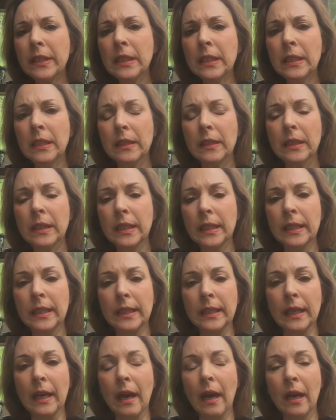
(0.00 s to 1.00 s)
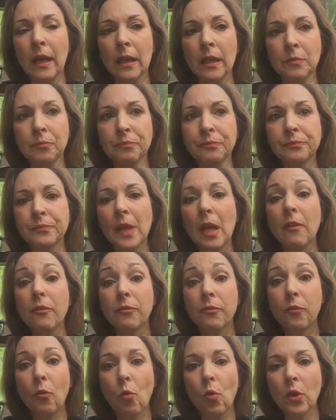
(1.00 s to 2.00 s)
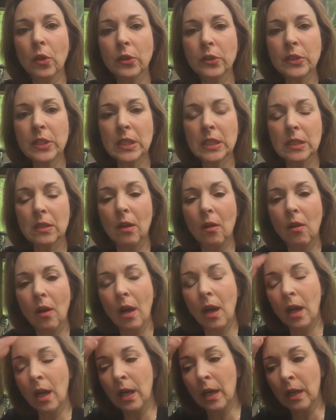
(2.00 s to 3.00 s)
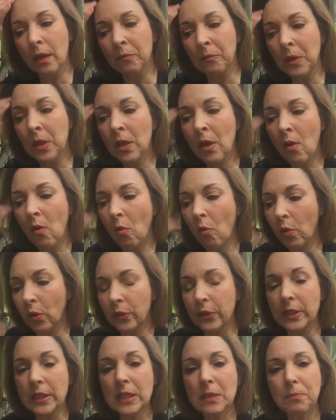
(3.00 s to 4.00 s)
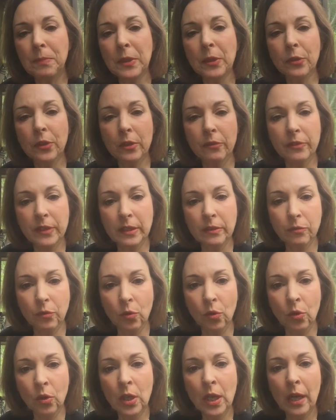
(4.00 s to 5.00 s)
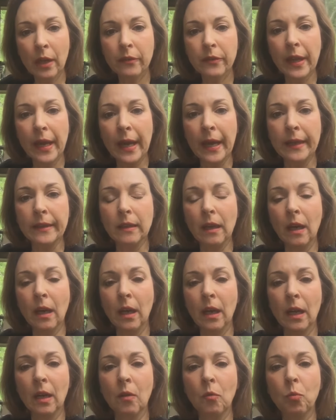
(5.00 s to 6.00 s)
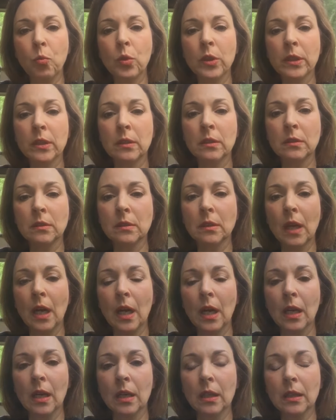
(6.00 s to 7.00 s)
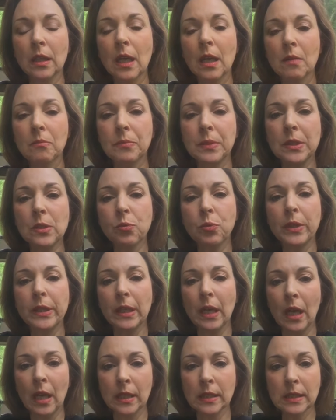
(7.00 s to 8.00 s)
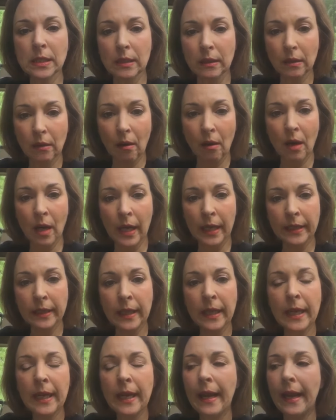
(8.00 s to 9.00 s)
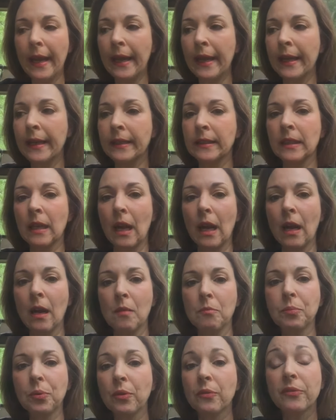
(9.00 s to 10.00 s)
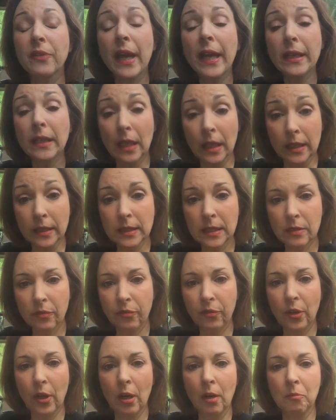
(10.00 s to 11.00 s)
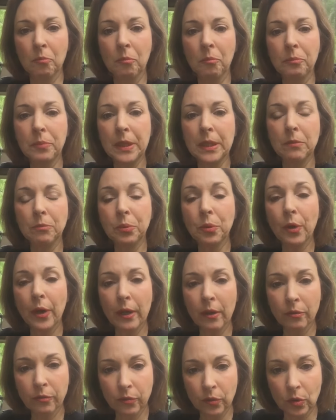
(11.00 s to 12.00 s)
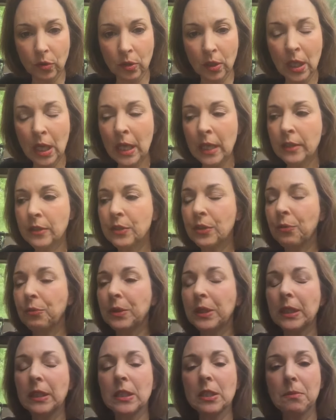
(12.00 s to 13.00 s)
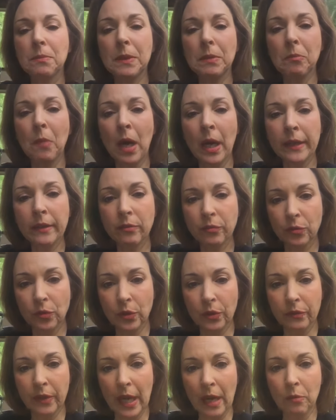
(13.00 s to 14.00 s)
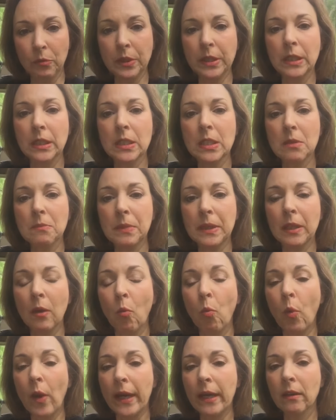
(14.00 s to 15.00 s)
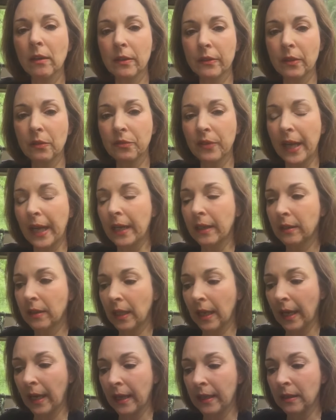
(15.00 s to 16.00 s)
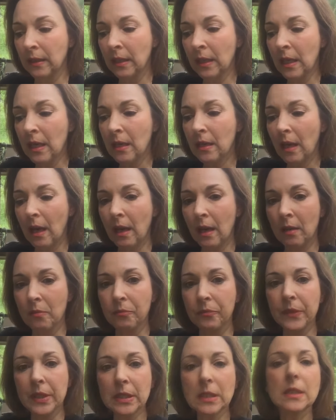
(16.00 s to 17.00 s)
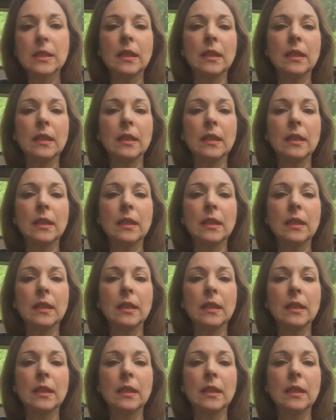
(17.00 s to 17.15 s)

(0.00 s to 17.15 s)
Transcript: the, the um, force um, or the spirit of evil that uh, will uh, come between us and God and uh, prevent us from being prayerful. So we need to be mindful of that. We need to be aware of the fact that um, this